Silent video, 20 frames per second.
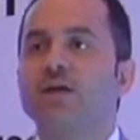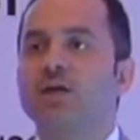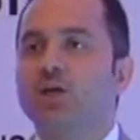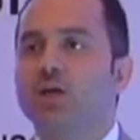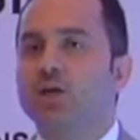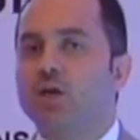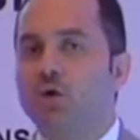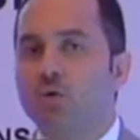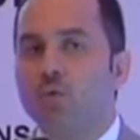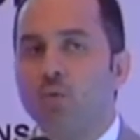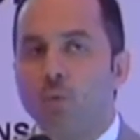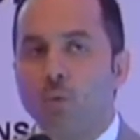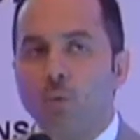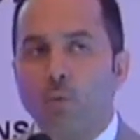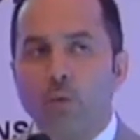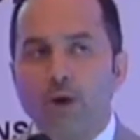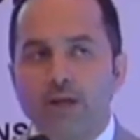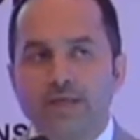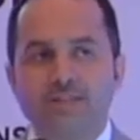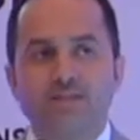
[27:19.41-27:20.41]
you know,
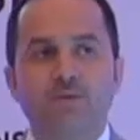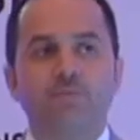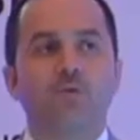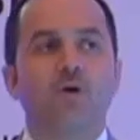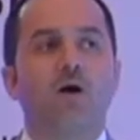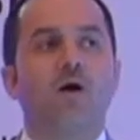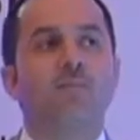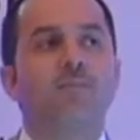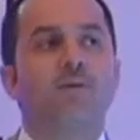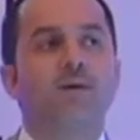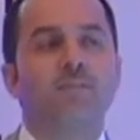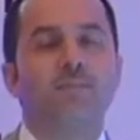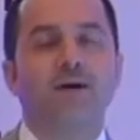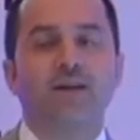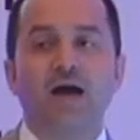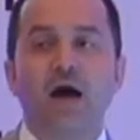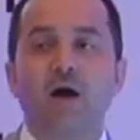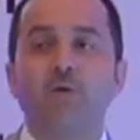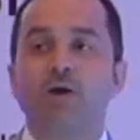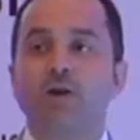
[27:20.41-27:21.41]
where is the problem and
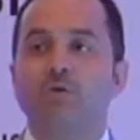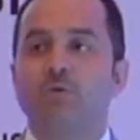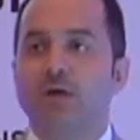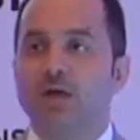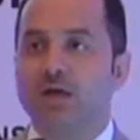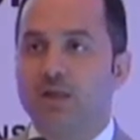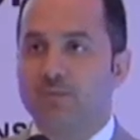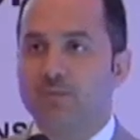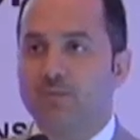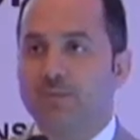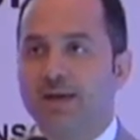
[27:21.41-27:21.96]
how can we help.